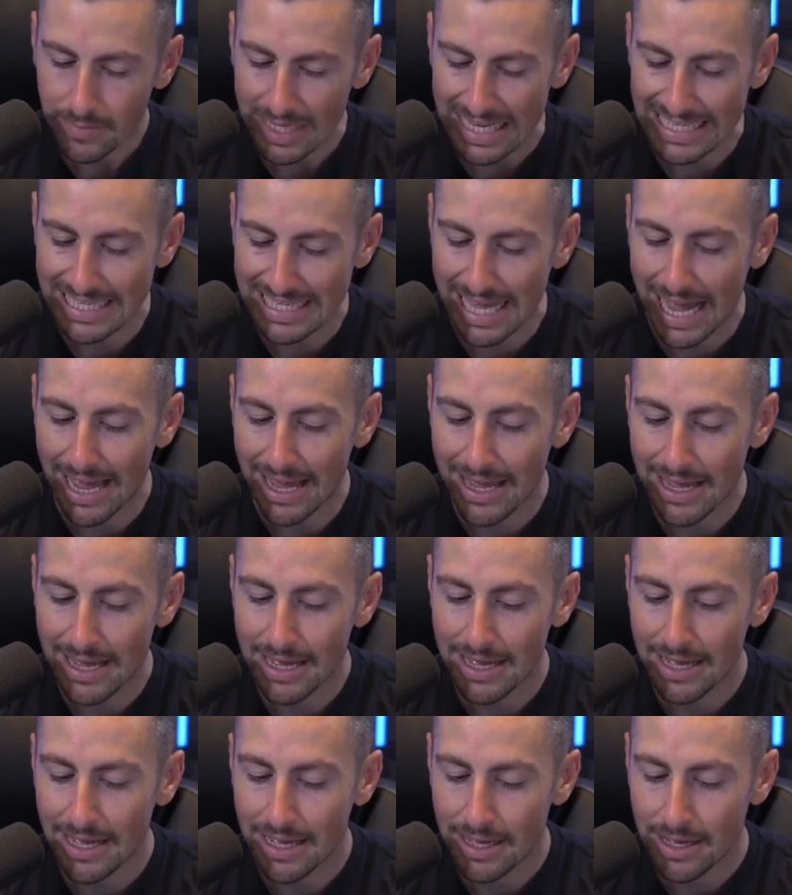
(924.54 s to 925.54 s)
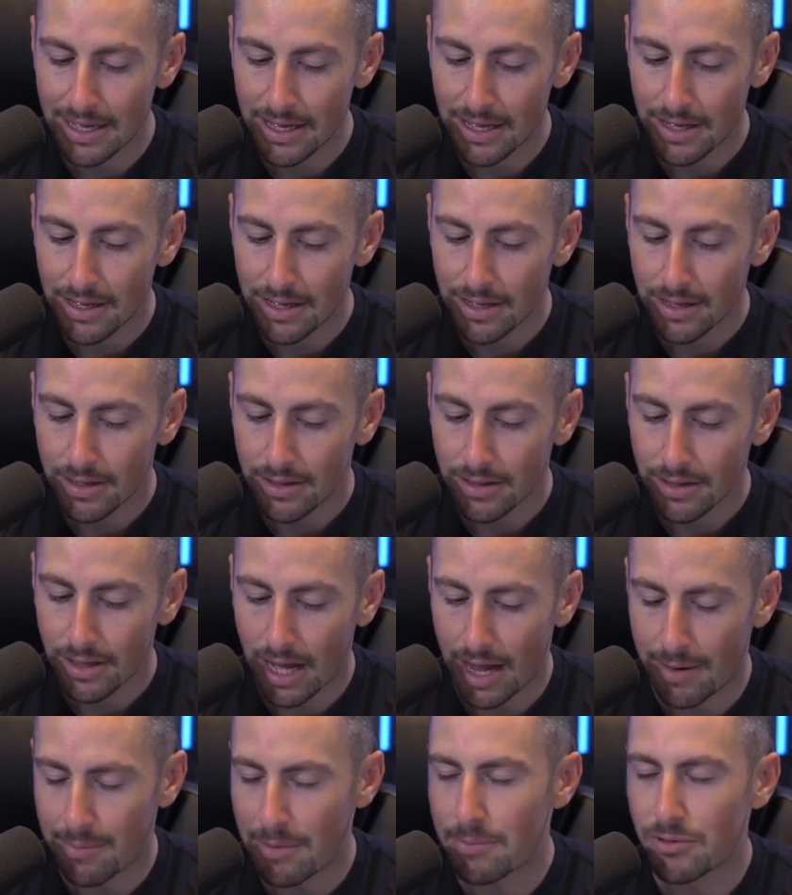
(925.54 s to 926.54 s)
Is that
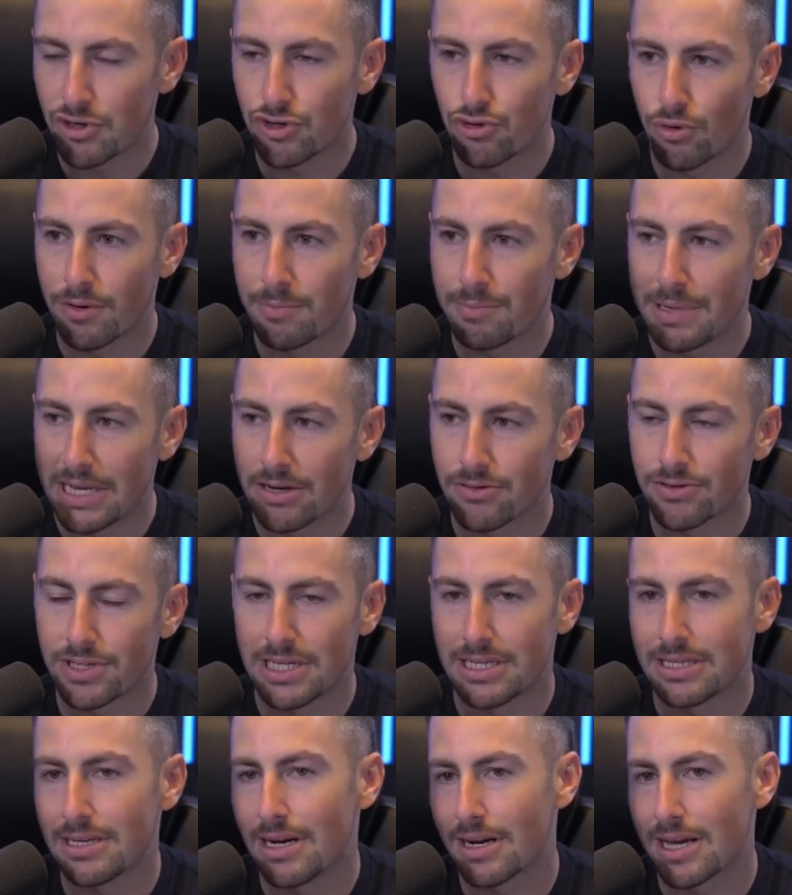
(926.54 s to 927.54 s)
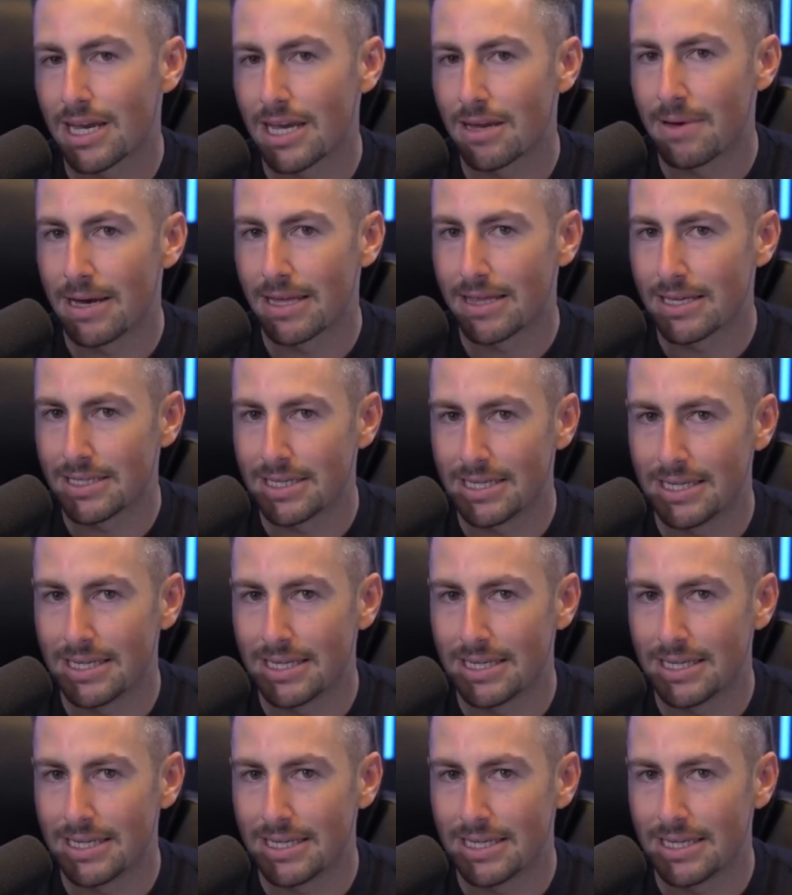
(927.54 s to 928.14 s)
I remember Jordan Peterson talking about this,